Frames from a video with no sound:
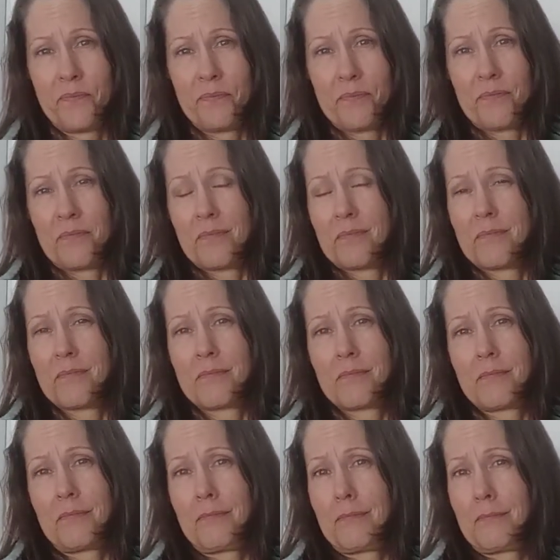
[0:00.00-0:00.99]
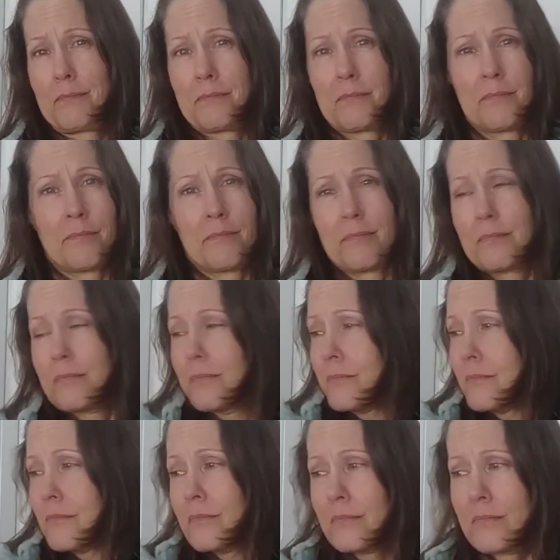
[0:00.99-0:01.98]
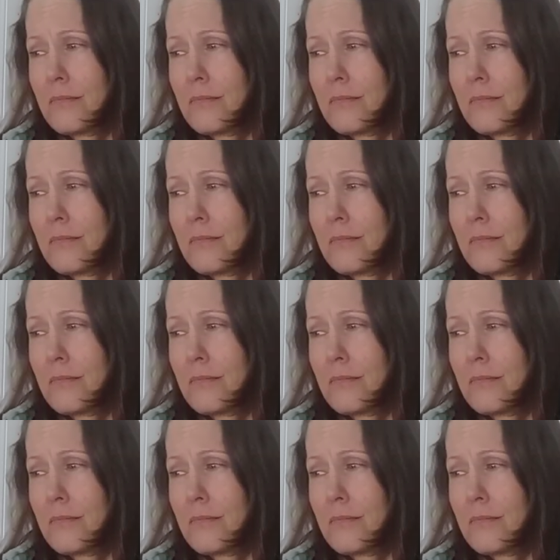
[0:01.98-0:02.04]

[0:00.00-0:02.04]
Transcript: No one is speaking in this clip.